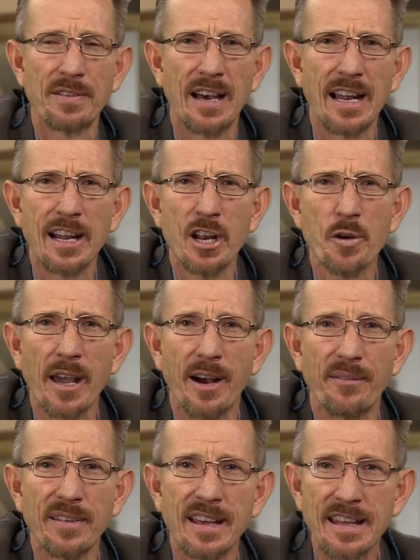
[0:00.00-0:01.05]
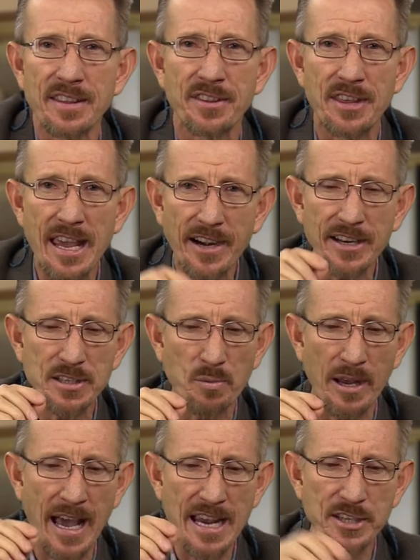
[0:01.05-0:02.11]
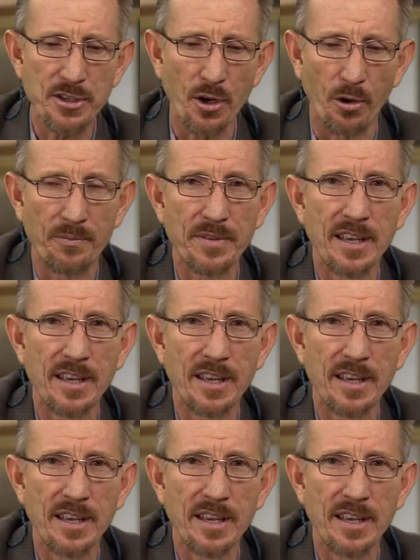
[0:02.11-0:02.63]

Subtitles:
Hallelujah. There is what I saw.